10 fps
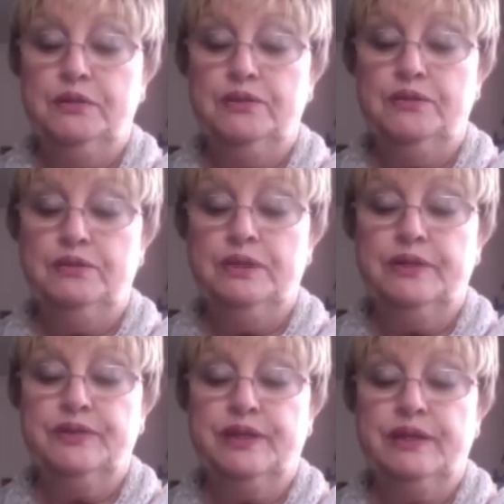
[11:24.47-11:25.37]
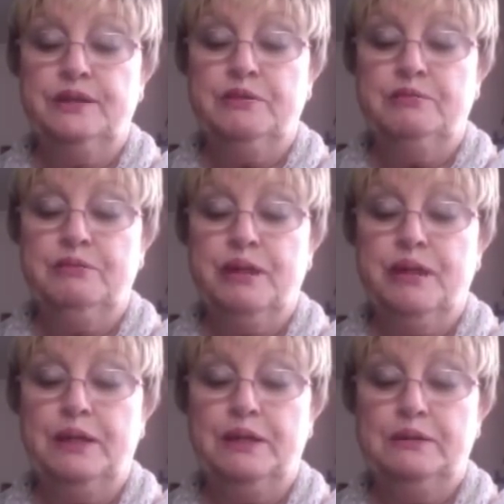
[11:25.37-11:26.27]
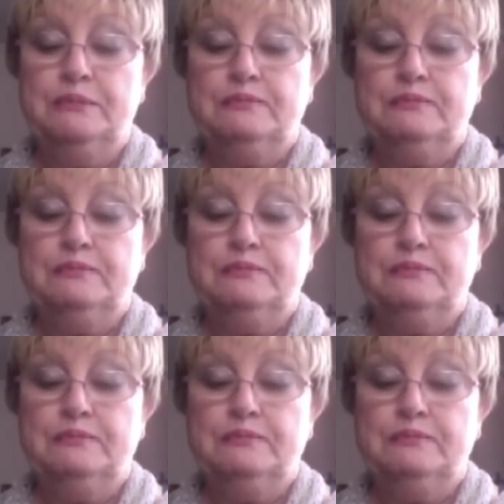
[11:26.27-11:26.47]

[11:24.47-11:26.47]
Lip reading: So let's get them back.